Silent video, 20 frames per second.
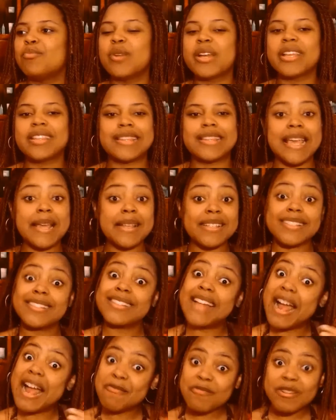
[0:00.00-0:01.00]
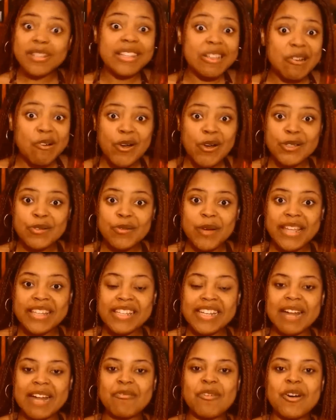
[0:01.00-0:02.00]
with things not really going the way
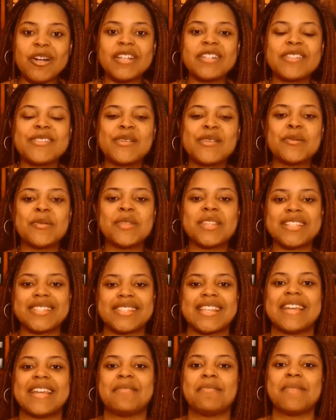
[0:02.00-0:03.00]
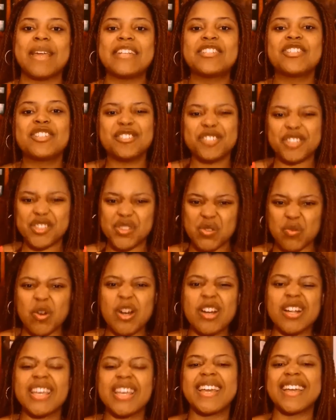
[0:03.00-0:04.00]
that I want it to with this animation, just
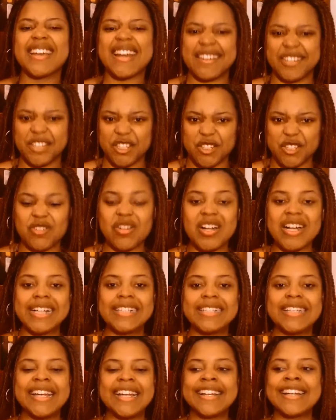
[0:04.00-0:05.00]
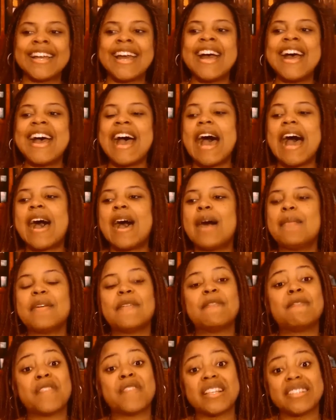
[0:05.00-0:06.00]
working, kind of struggling,
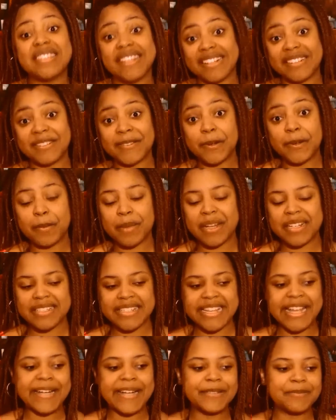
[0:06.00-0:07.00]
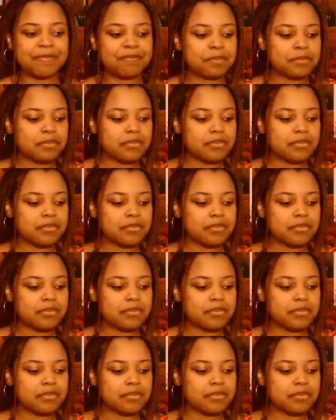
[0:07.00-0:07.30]
and feeling a little bit down.